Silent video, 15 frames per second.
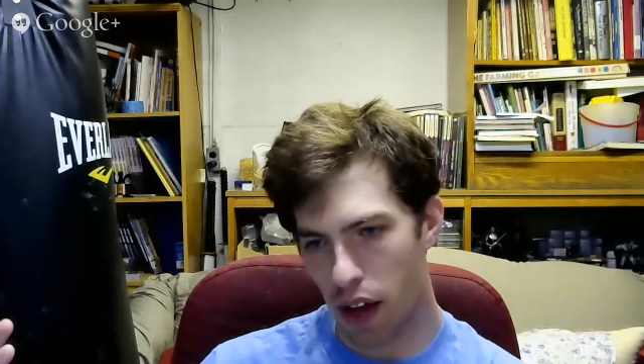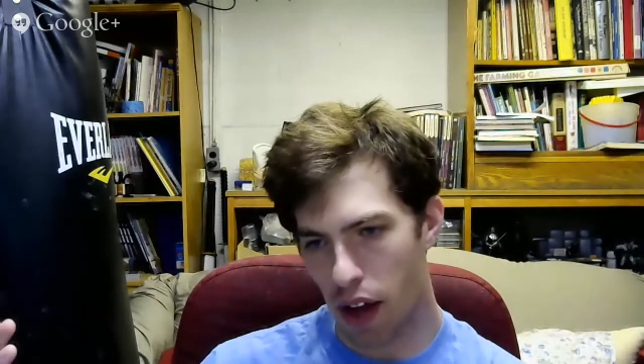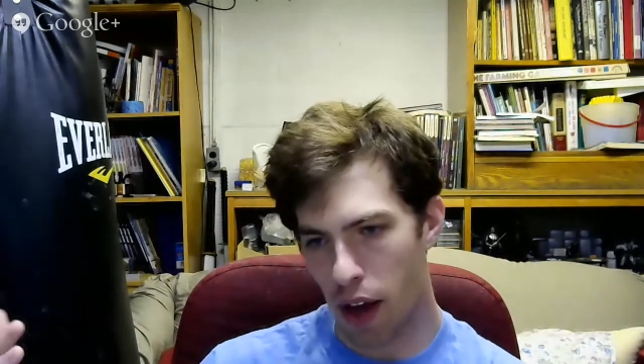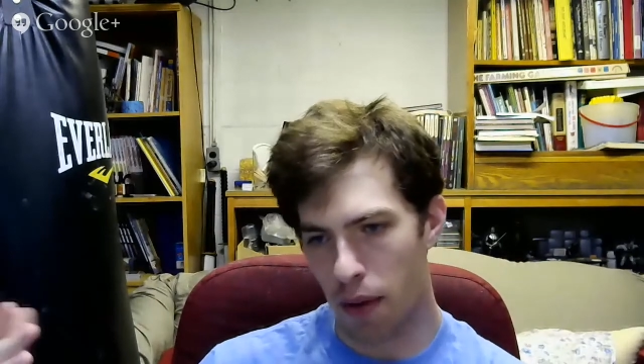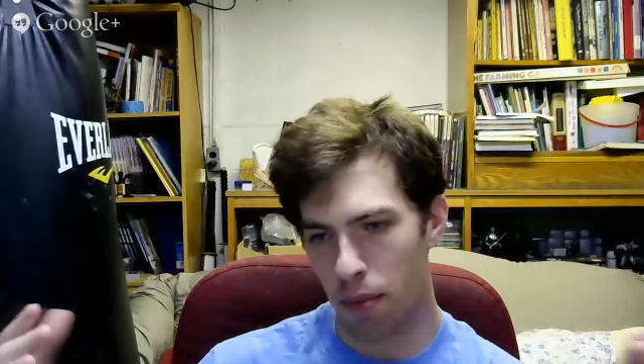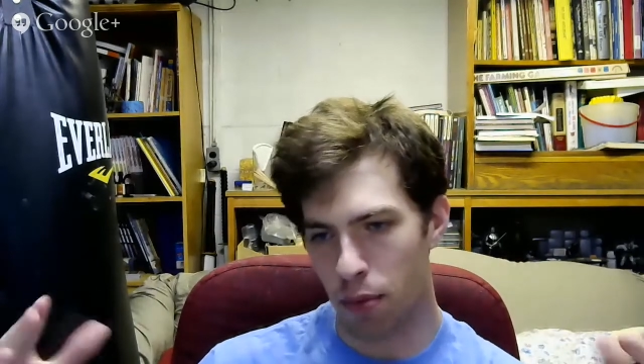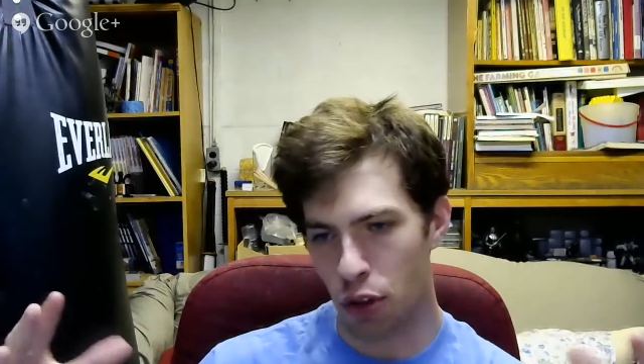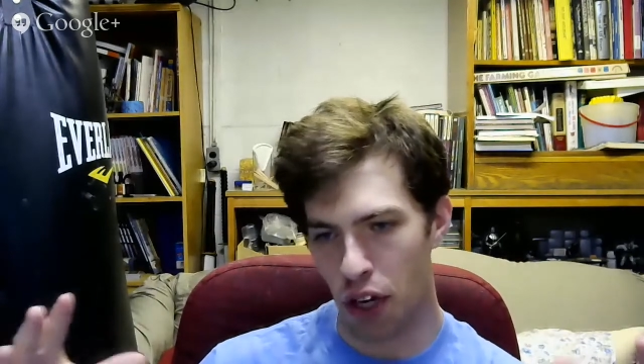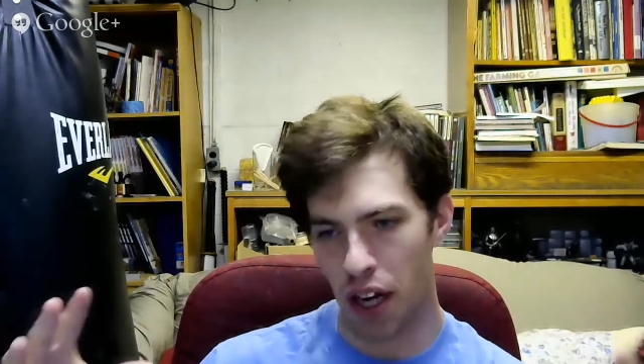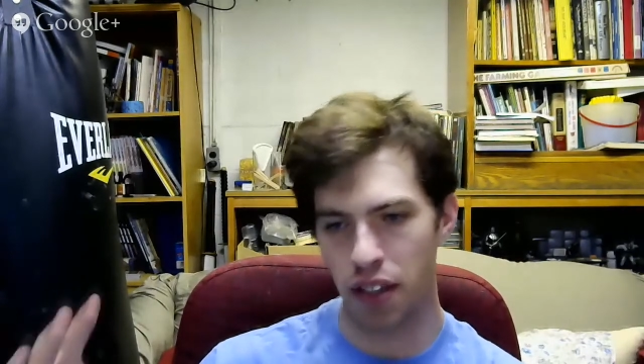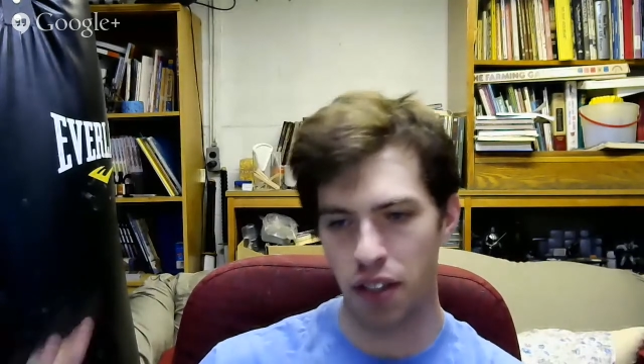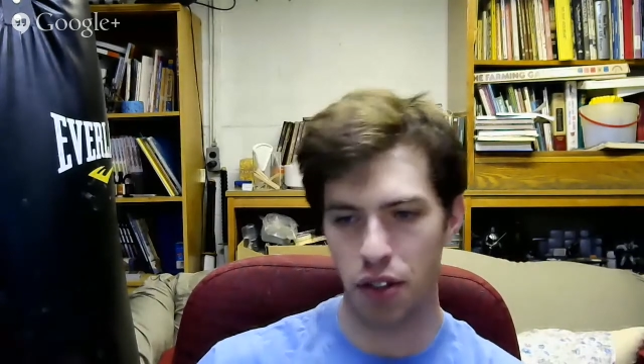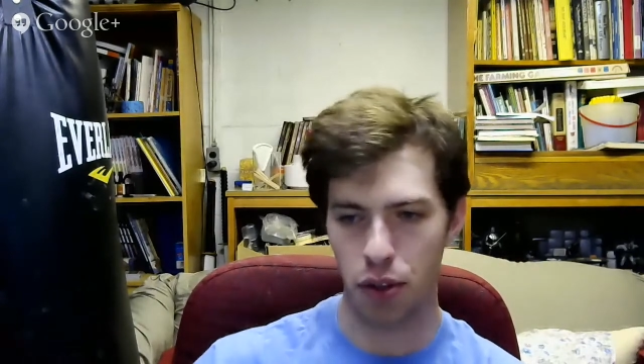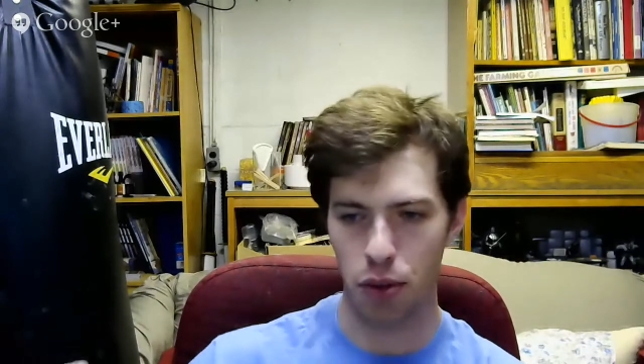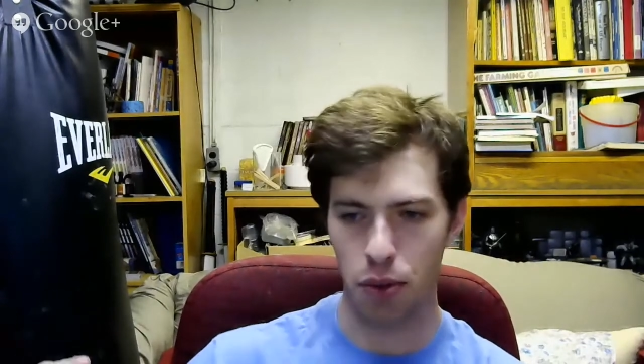I'm
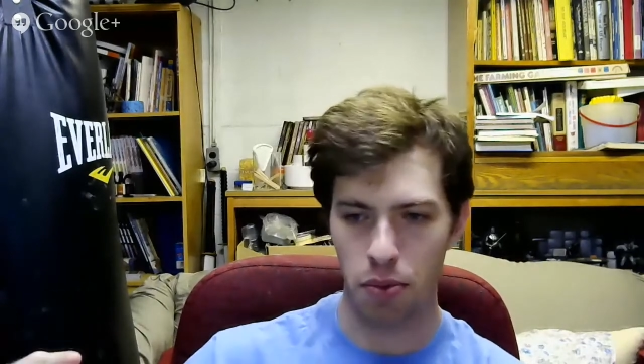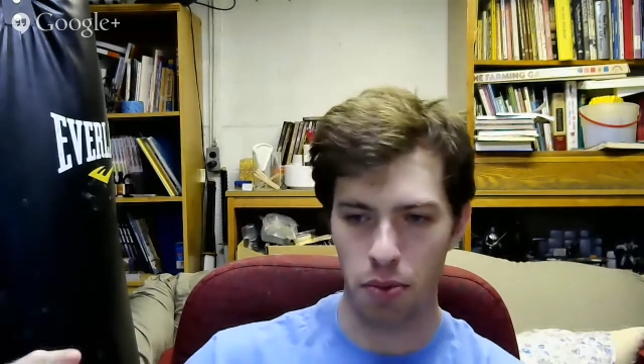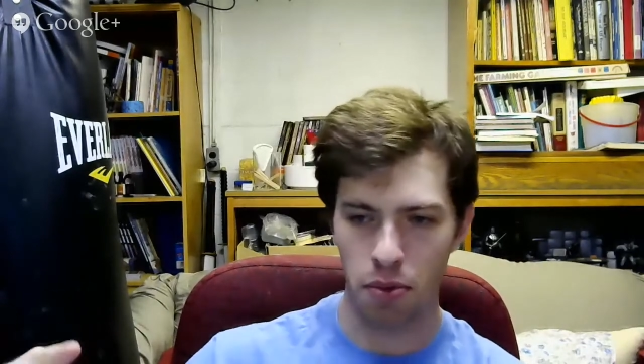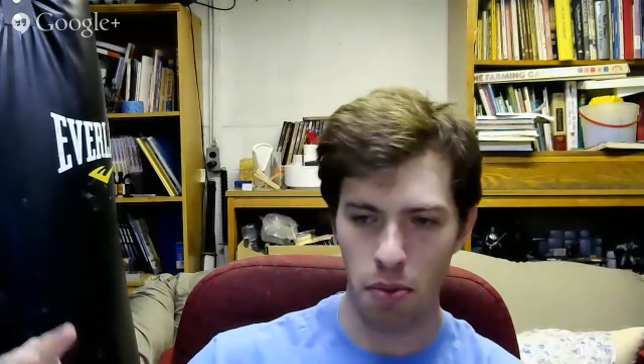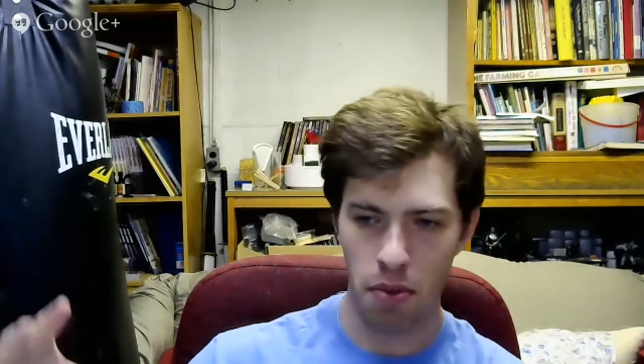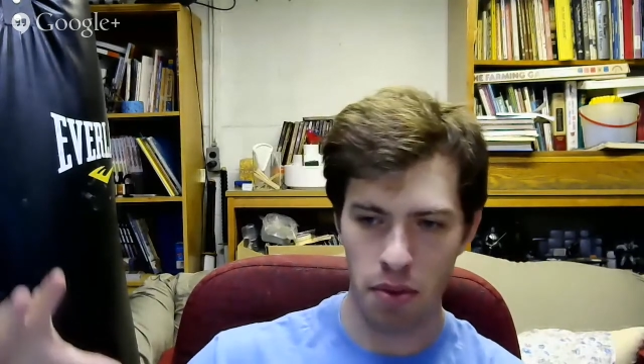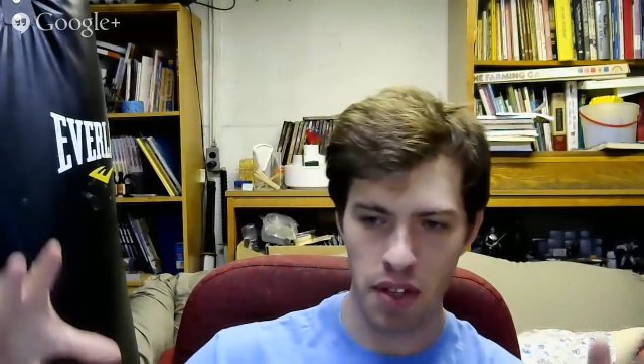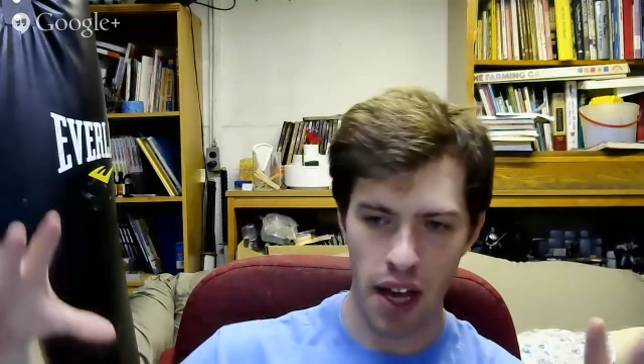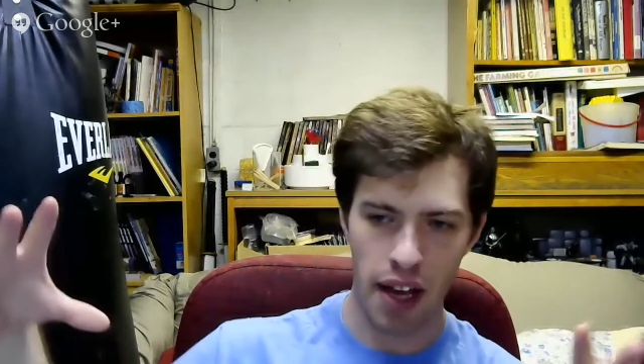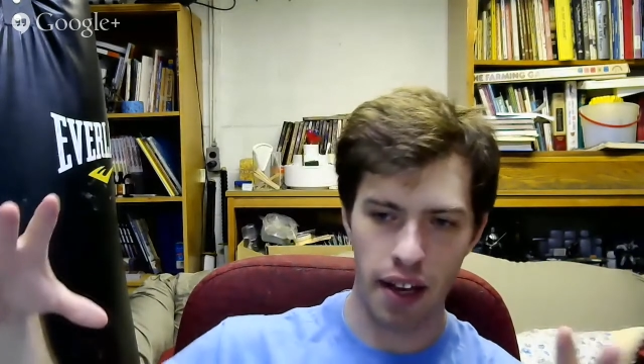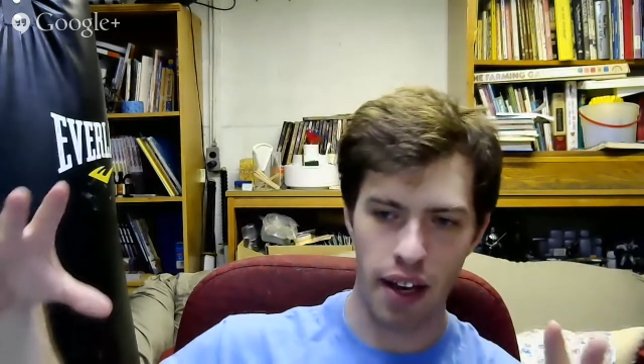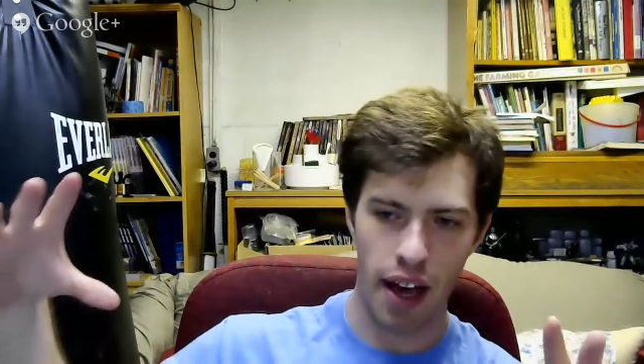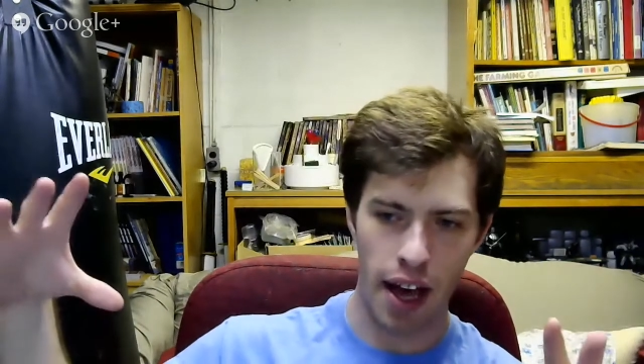trying to take